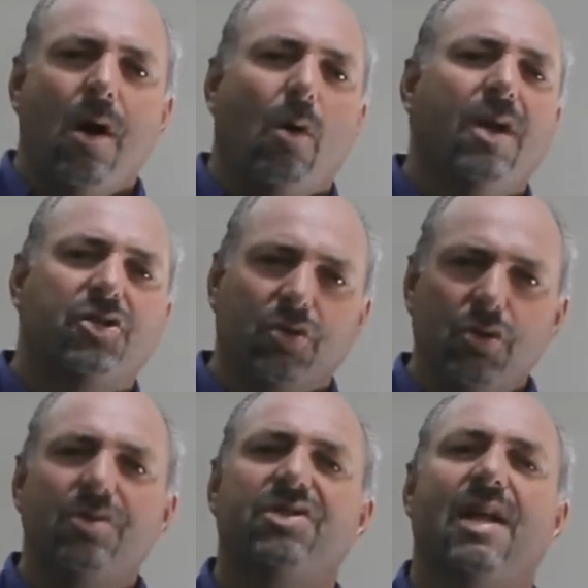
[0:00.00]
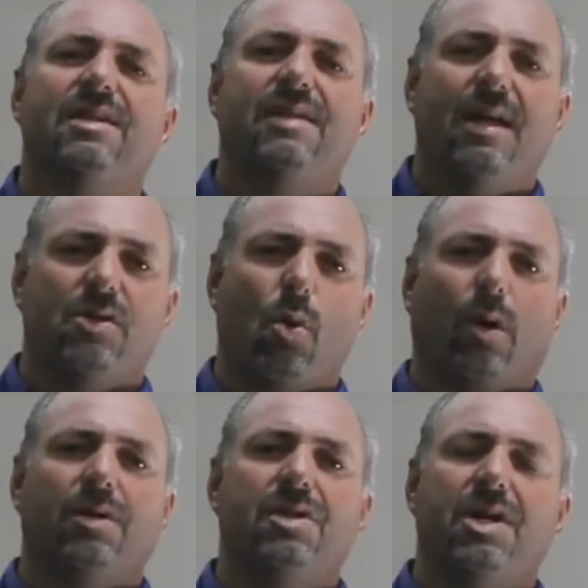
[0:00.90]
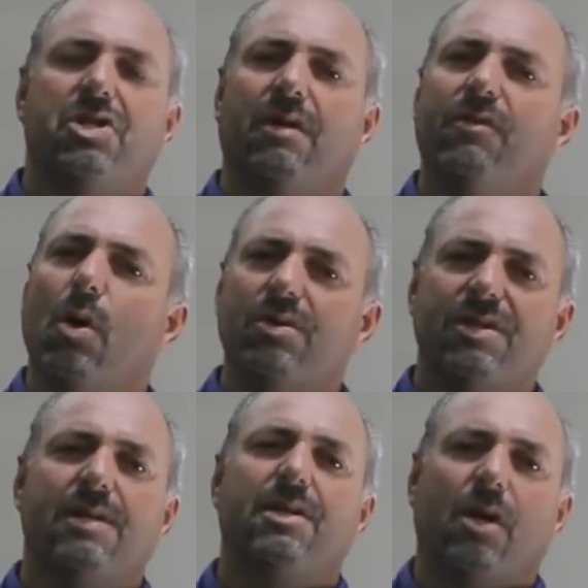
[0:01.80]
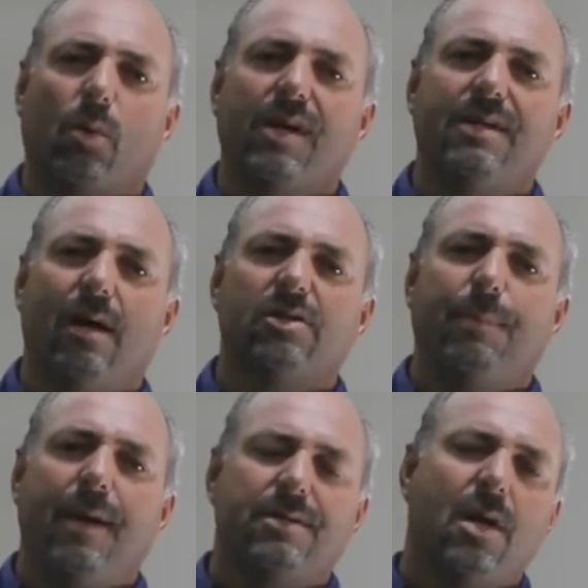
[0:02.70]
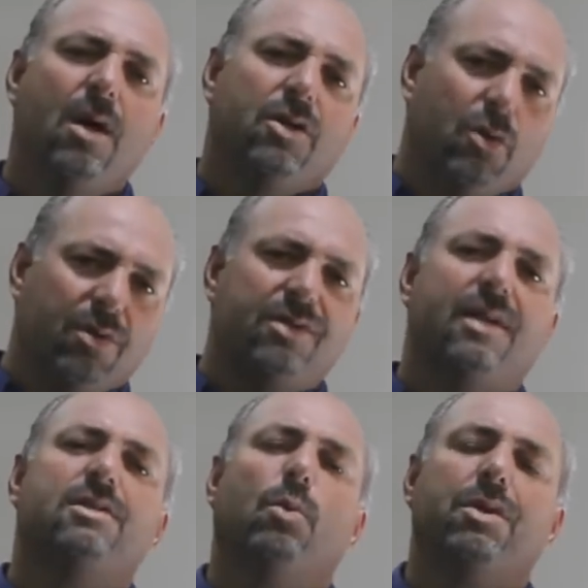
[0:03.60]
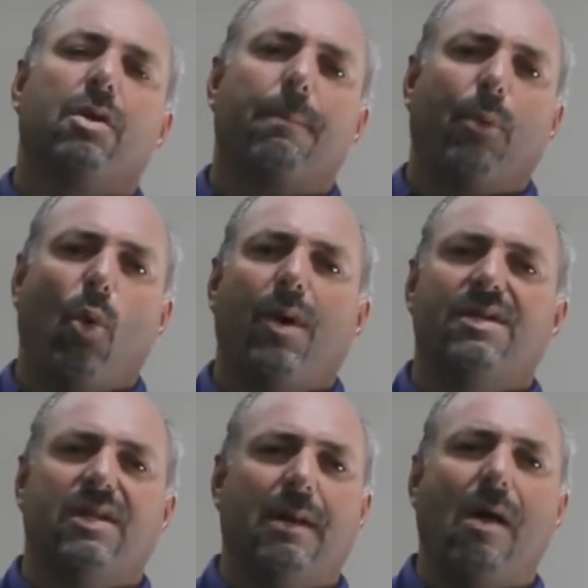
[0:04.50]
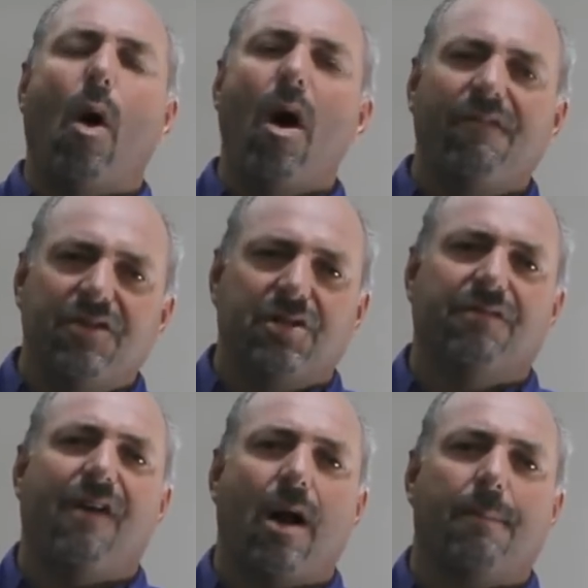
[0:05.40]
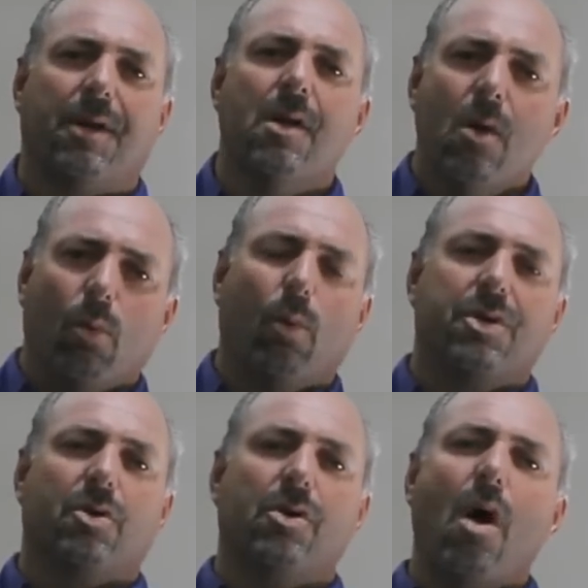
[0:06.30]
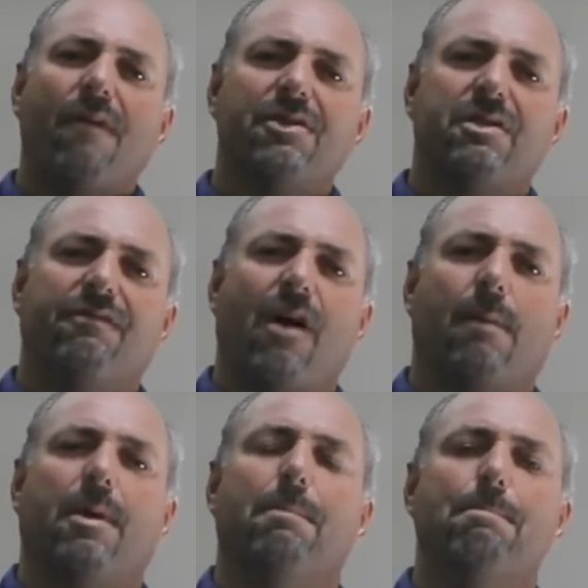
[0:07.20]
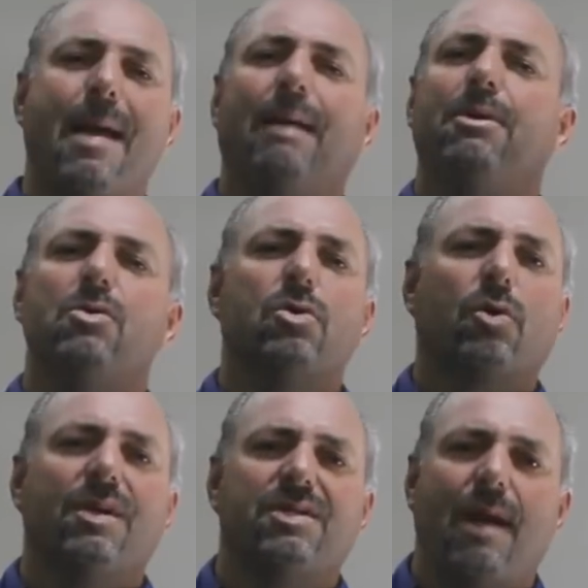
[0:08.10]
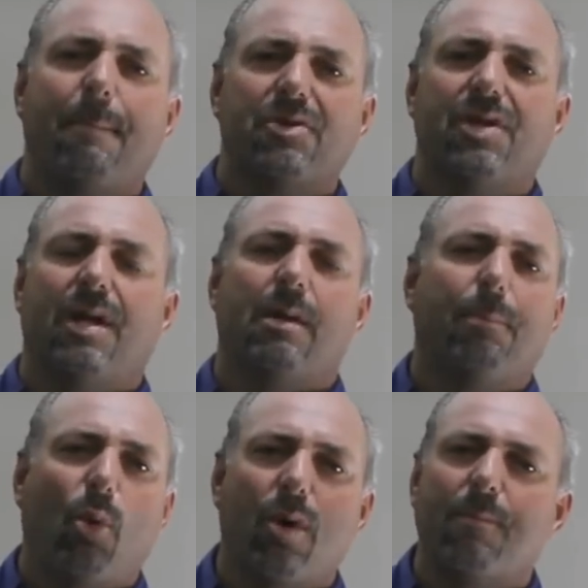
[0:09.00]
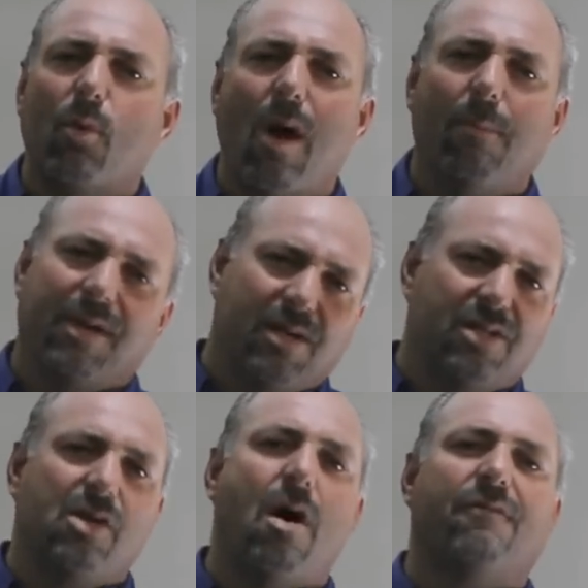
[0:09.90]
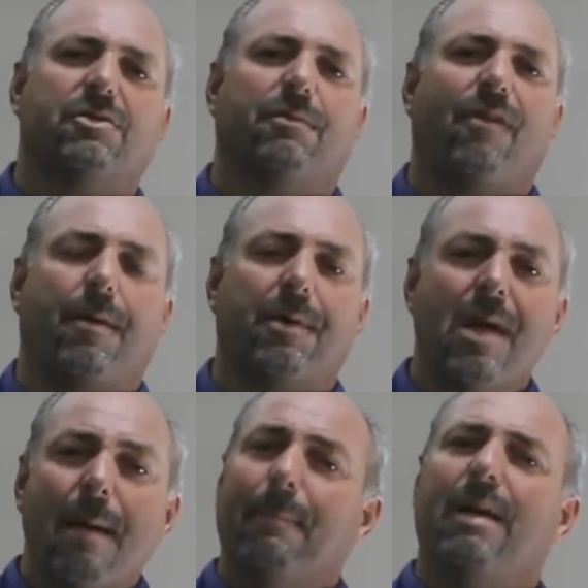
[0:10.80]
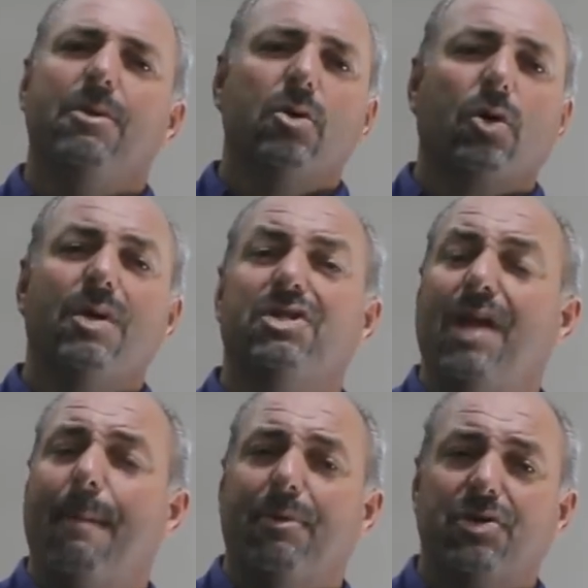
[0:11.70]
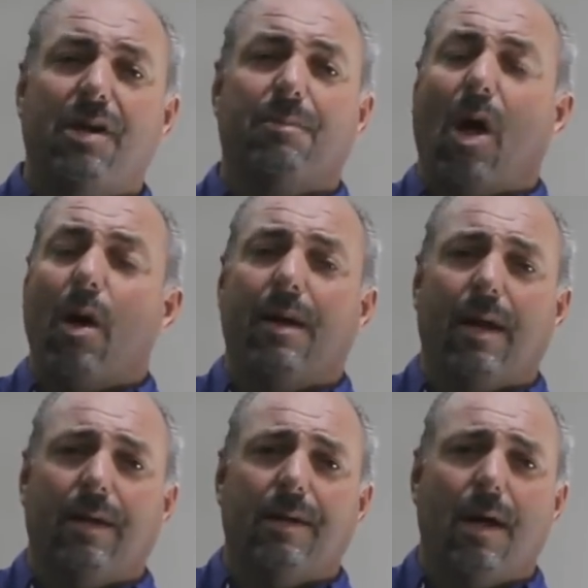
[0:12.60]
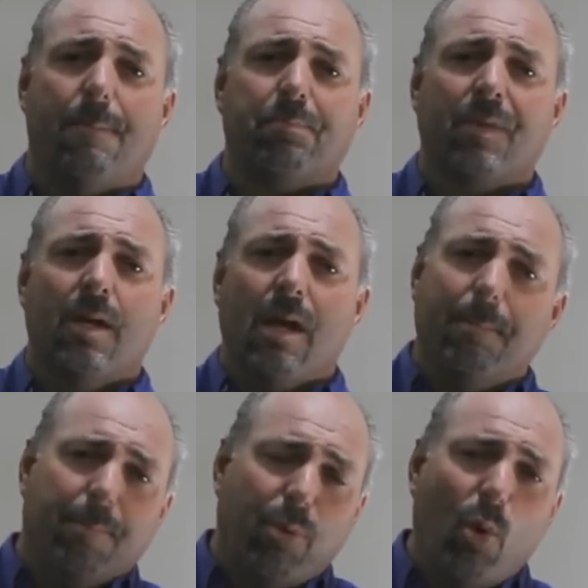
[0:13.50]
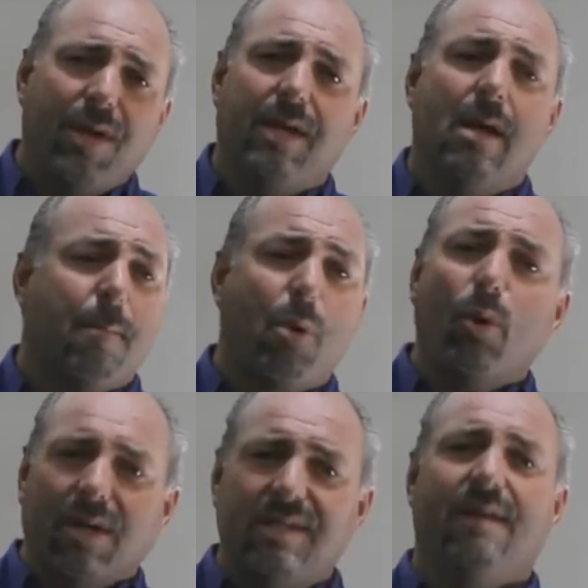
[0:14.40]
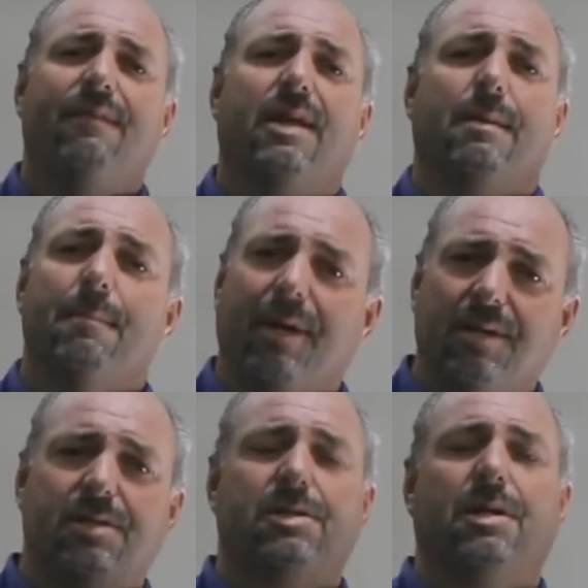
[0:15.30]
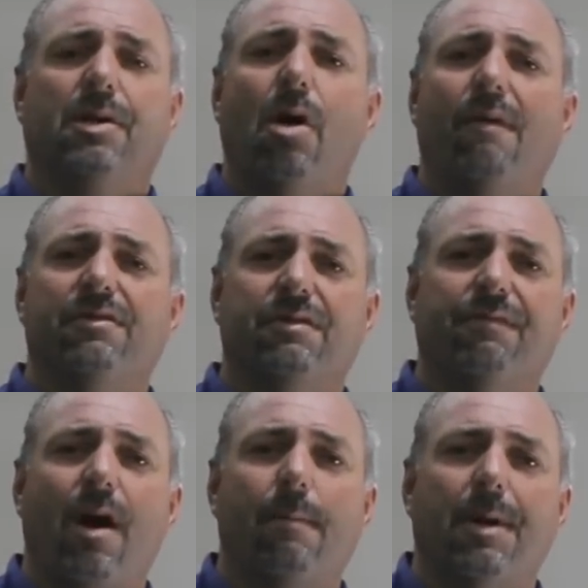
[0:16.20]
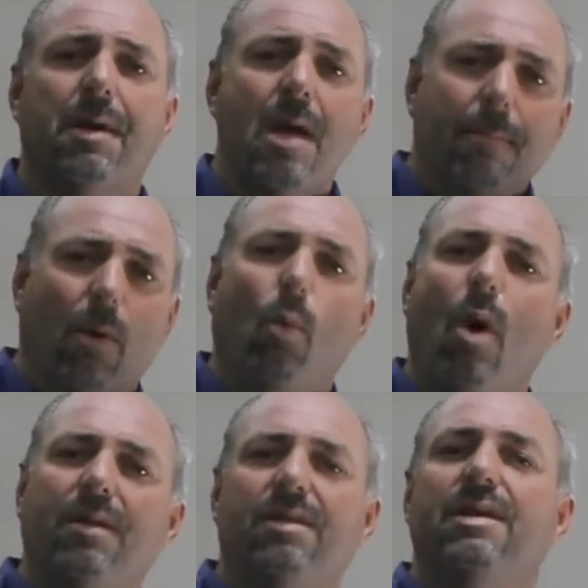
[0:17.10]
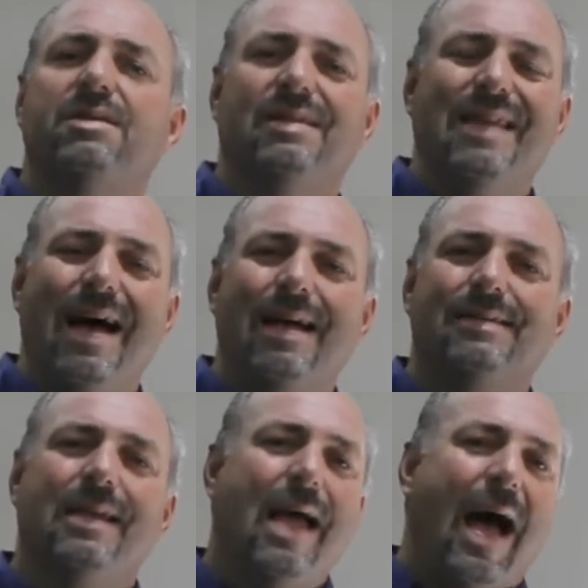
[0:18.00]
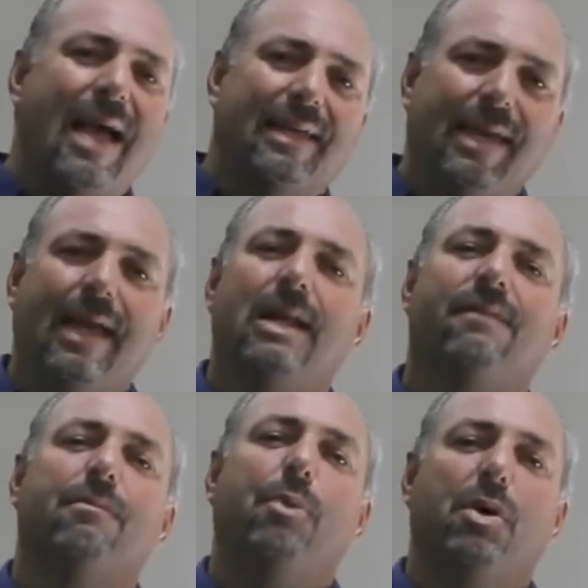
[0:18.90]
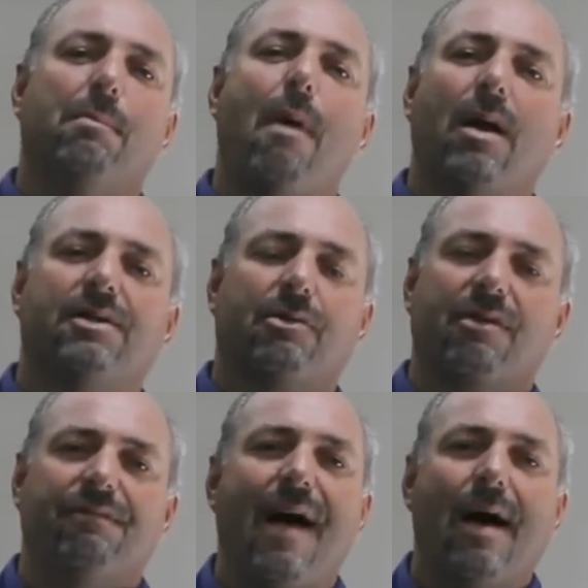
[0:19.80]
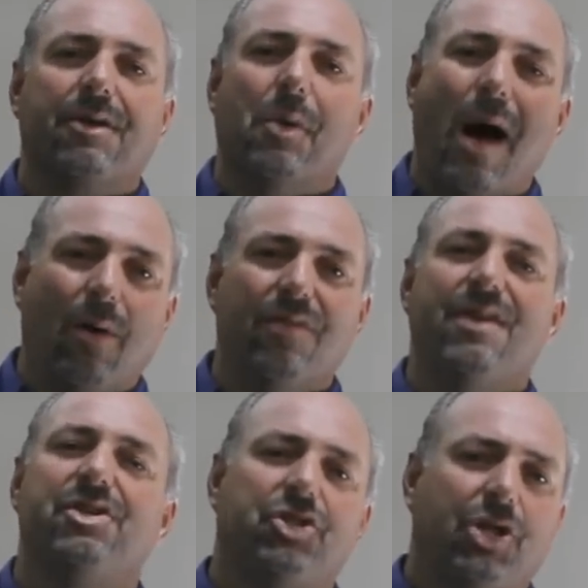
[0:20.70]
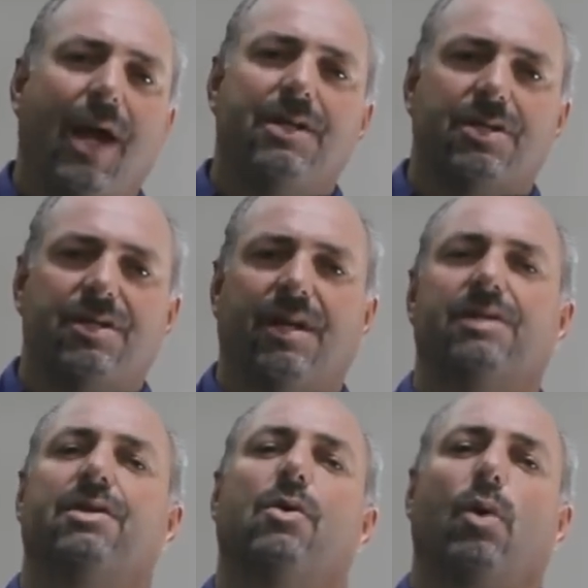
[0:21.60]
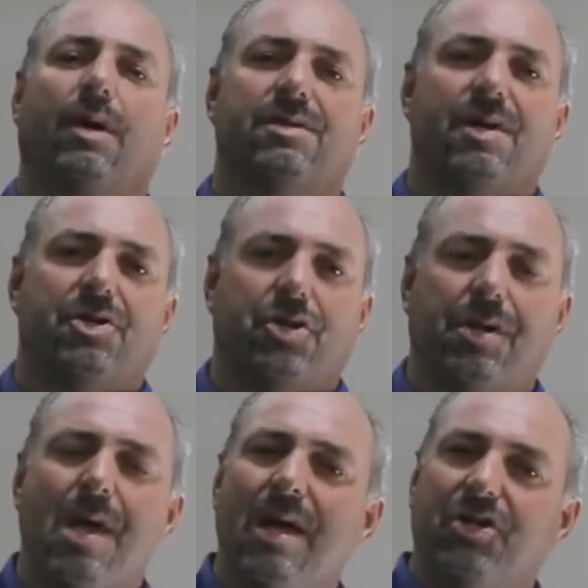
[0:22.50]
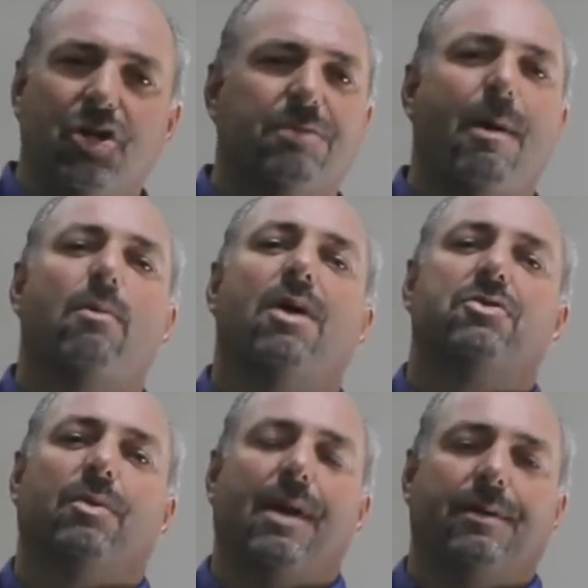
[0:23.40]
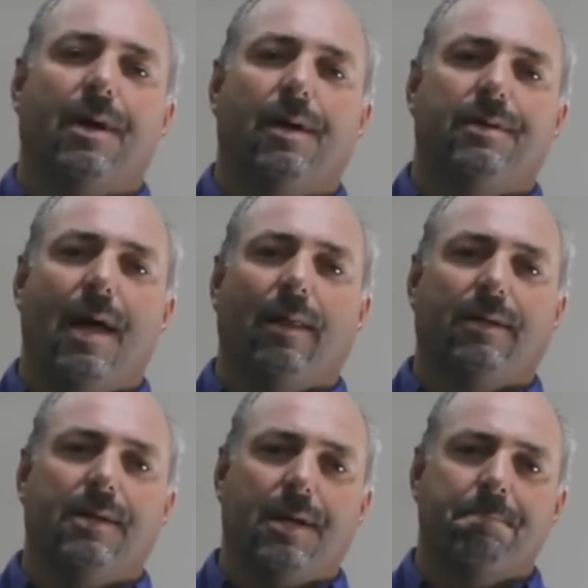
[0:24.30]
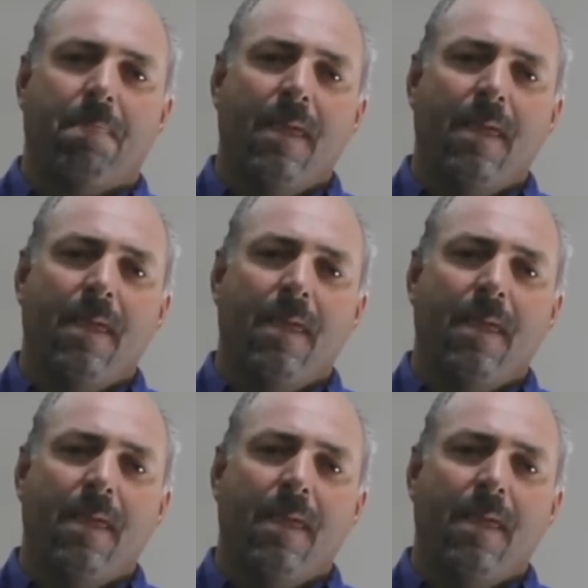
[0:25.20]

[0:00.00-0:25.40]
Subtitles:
All right, so you'll sense that in your organization. If you don't sense it in a retail space, you'll sense it with your employees in an office environment, where when you're in an office environment, maybe you increase 10% in employee morale because of the office environment. Maybe you increase 10% in employee productivity because it's in an office environment. But what this does, I can't even put in monetary value how this changes things in an organization just by retroing to LED.